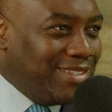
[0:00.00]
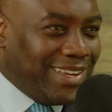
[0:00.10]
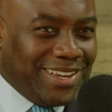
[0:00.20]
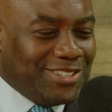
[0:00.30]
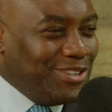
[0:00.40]

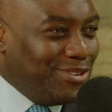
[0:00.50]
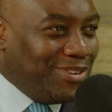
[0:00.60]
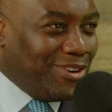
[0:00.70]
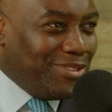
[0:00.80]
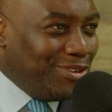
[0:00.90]
Like, is there
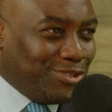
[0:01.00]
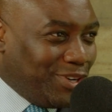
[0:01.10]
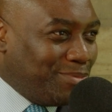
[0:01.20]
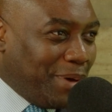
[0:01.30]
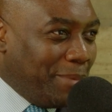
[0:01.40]
are there
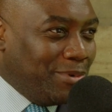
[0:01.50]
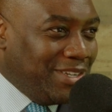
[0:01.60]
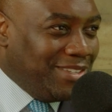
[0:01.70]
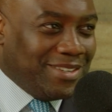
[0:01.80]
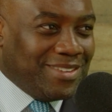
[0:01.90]
distressed
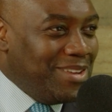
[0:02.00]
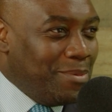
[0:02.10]
properties in